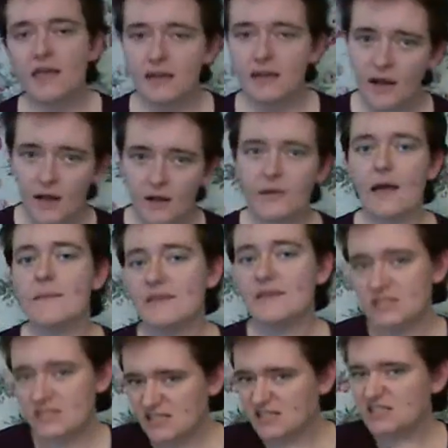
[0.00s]
You know, I
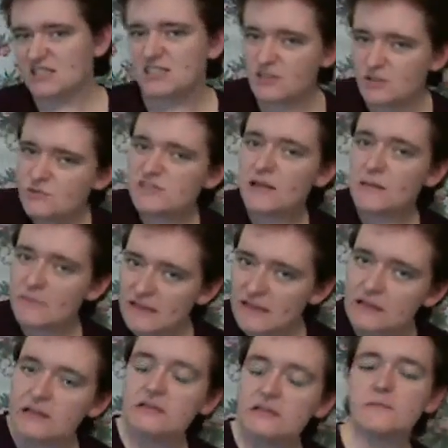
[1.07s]
mean, just do
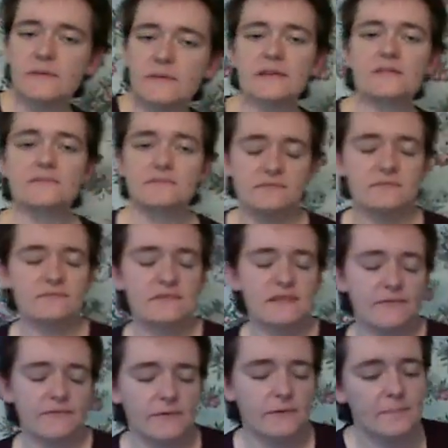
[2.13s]
something a little bit
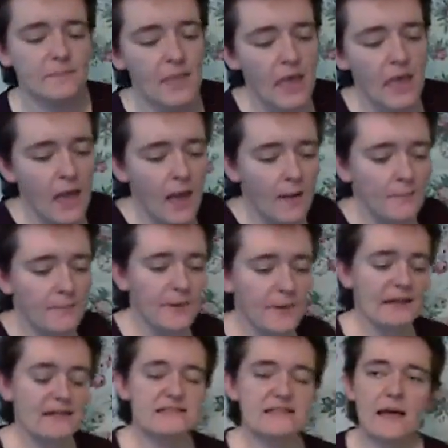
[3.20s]
different.
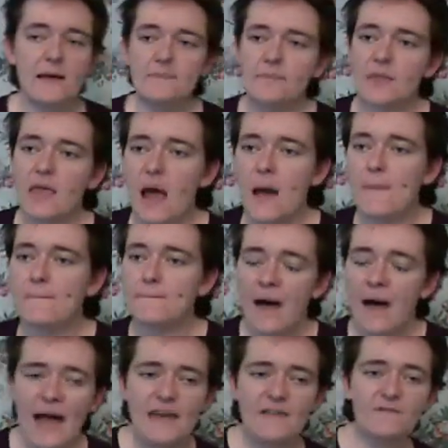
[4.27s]
But
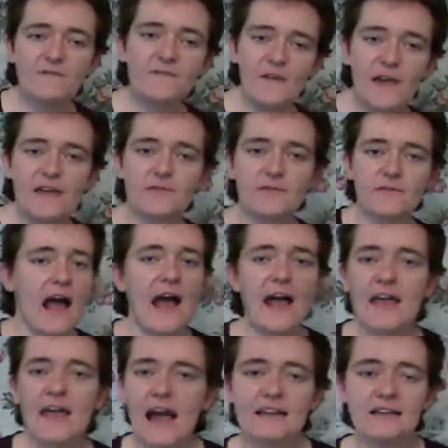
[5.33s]
my favorite,
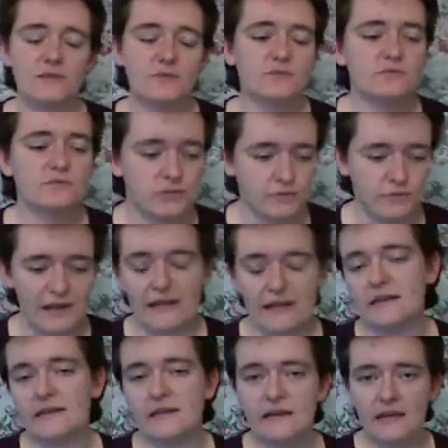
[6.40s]
I don't drink
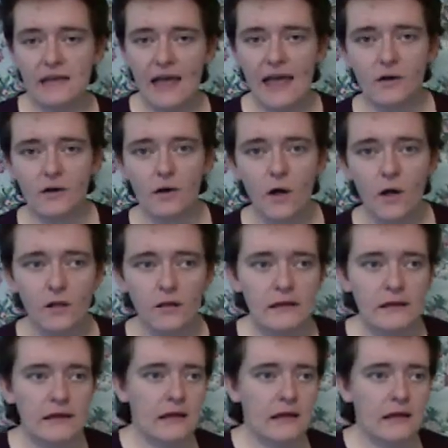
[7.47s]
at all.